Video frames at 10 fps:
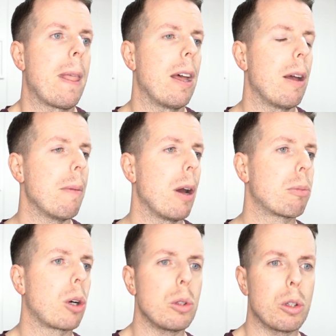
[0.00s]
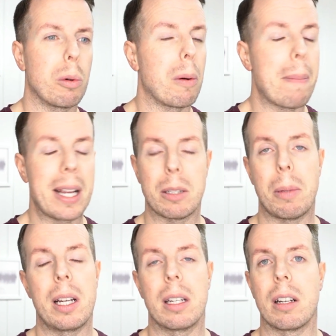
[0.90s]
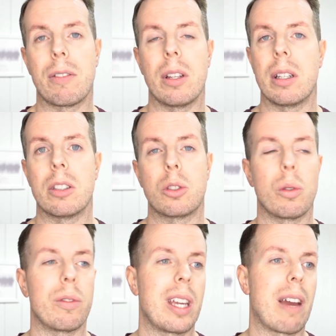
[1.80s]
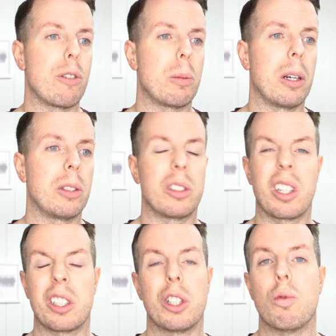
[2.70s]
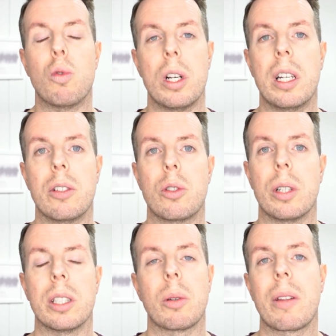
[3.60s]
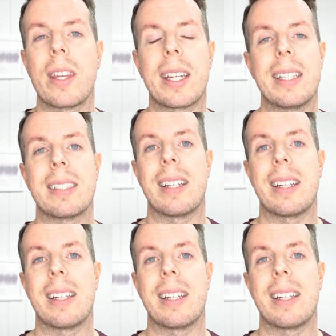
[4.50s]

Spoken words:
approachable and mass appealing enough that the sort of the average person is going to just really enjoy it. So I think it's